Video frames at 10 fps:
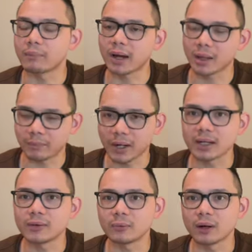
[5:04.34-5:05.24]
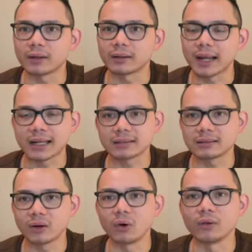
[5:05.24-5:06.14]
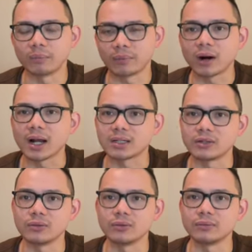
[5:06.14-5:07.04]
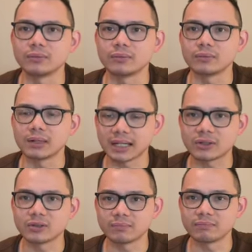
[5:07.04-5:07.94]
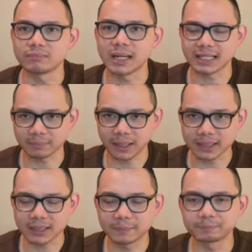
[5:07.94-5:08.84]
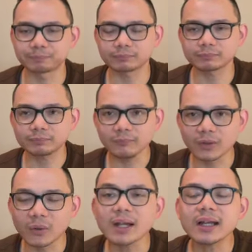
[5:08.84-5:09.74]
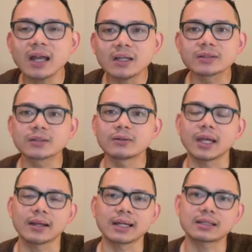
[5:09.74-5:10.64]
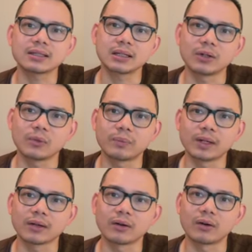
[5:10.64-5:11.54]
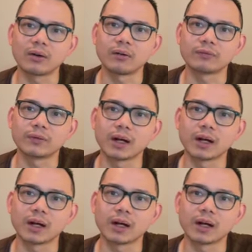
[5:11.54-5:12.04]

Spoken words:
buy a brand new one, that all the price you need to expect. All right, so yeah, that's just a little bit of